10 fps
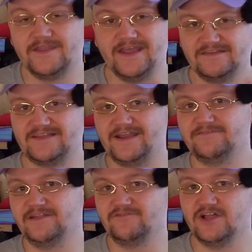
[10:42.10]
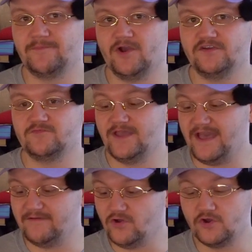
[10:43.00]
next kind of level up cards we
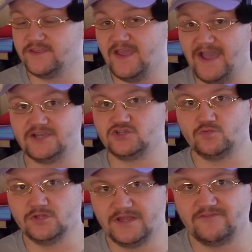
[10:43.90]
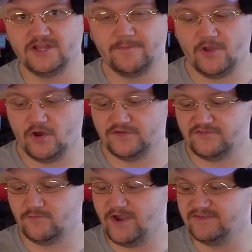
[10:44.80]
have are the actual level up cards
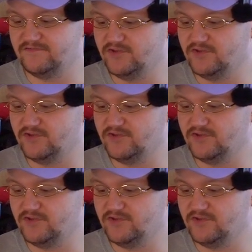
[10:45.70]
from Rise of